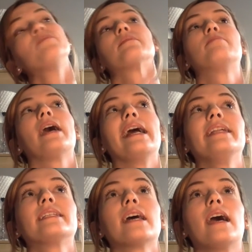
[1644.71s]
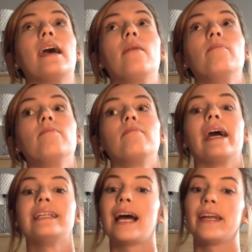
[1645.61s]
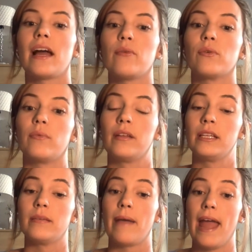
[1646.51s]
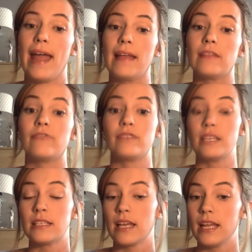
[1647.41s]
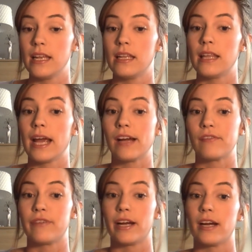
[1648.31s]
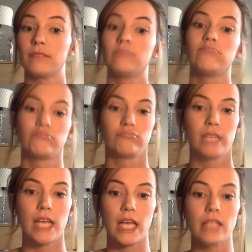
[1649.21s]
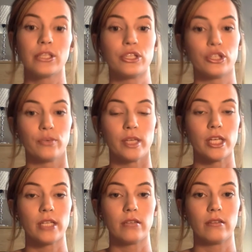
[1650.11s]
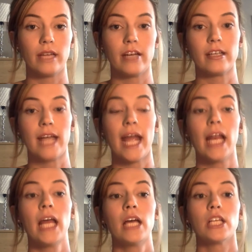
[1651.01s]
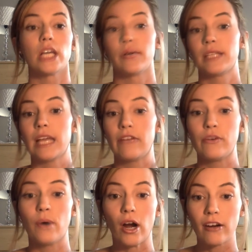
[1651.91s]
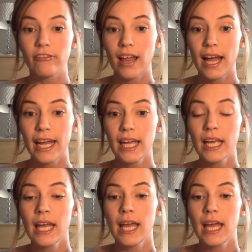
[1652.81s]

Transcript: But my dad and I were willing to pay the fees in the airfare tickets to switch it to a later date. So I would say if you are flying,